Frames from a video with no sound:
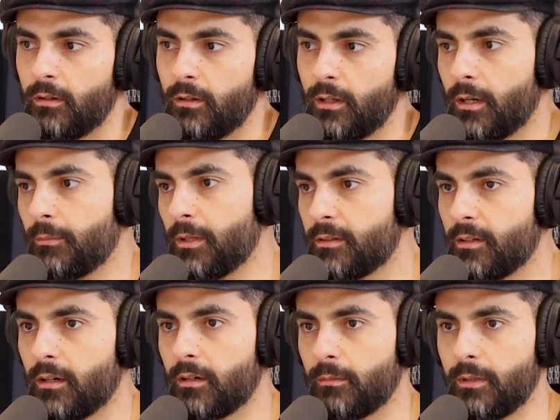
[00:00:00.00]
Like, I'm not
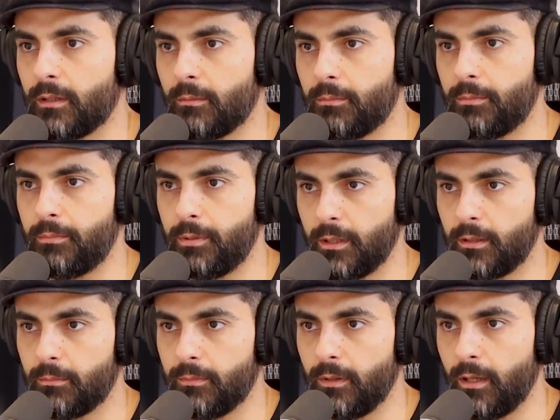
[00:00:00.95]
talking about the
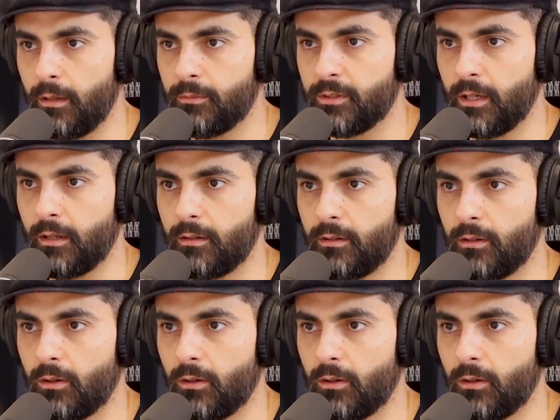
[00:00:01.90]
big names that,